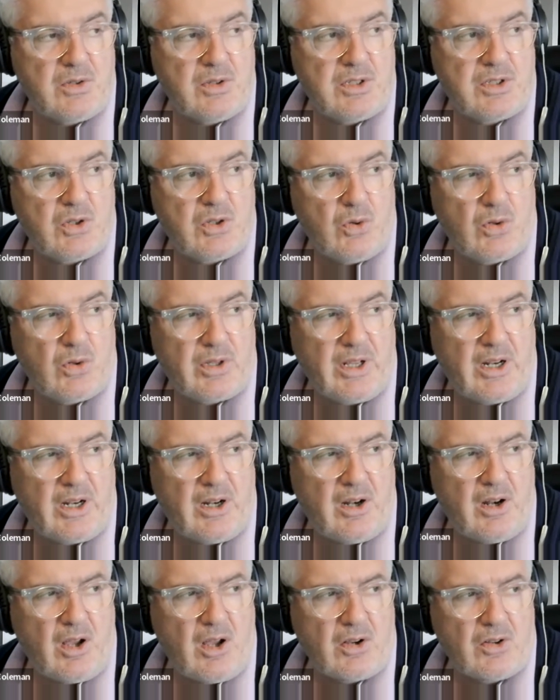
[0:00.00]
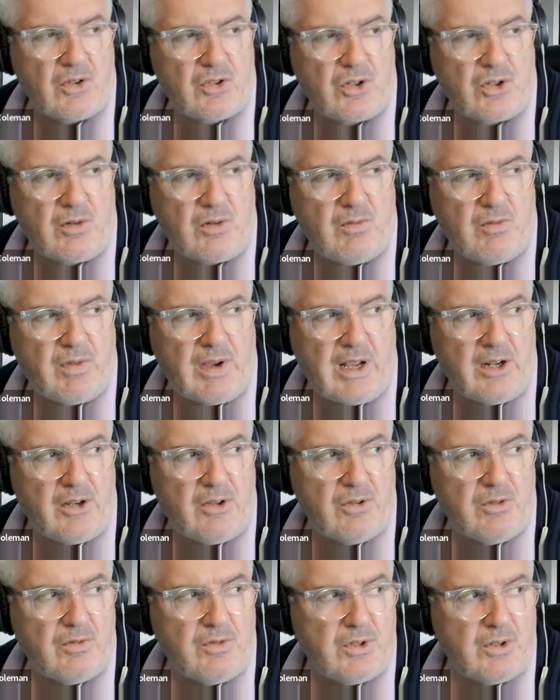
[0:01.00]
So this whole kind of long-term
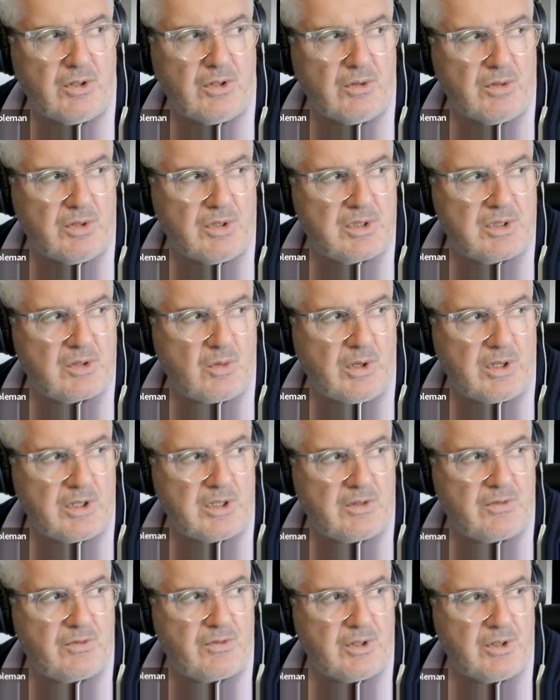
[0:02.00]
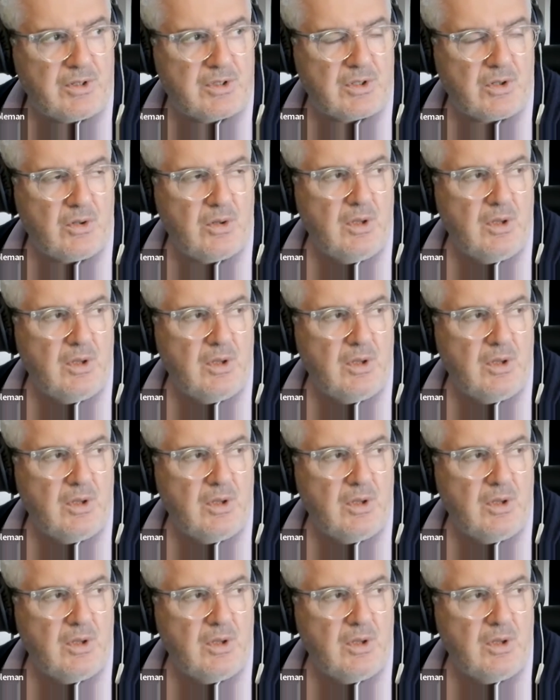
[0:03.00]
value view is quite different.